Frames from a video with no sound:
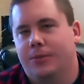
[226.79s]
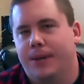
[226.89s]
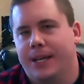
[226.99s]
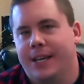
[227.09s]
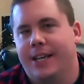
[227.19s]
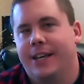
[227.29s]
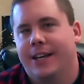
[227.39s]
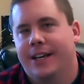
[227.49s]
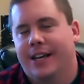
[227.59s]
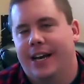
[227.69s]
to be
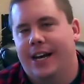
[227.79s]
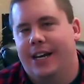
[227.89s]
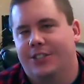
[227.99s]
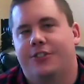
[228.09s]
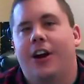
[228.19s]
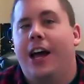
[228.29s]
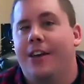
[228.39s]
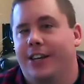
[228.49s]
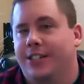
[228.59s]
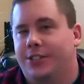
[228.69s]
uh,
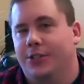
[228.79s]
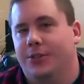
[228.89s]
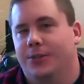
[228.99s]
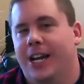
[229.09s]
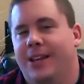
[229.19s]
striving to